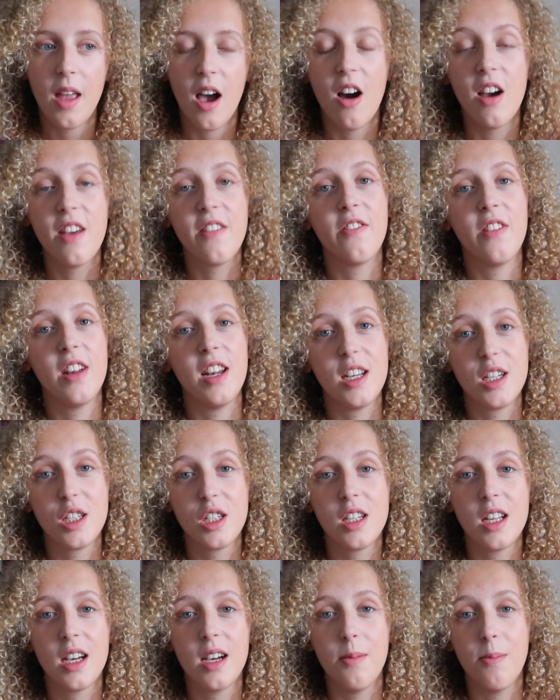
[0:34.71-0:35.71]
I
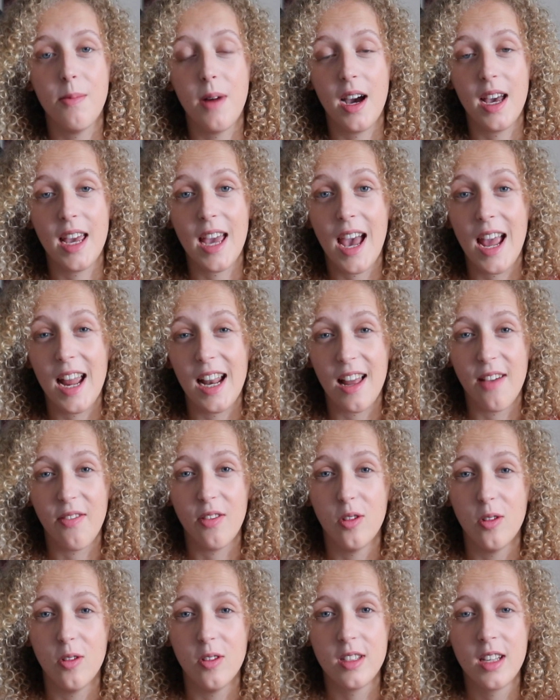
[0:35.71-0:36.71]
finished my
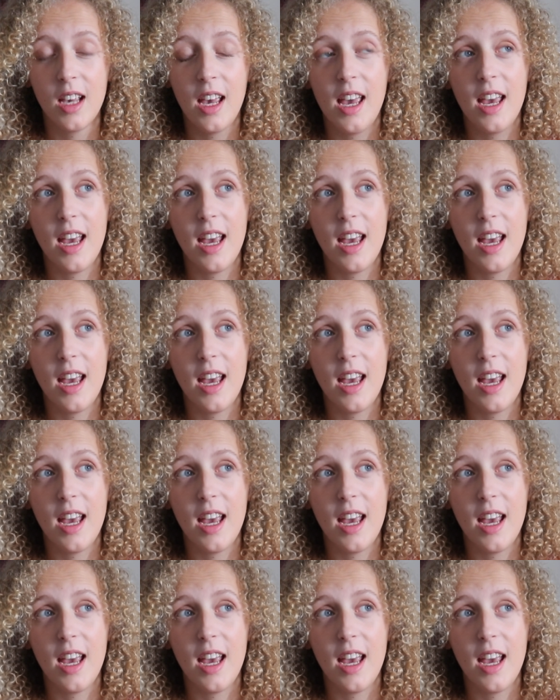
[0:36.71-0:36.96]
A-levels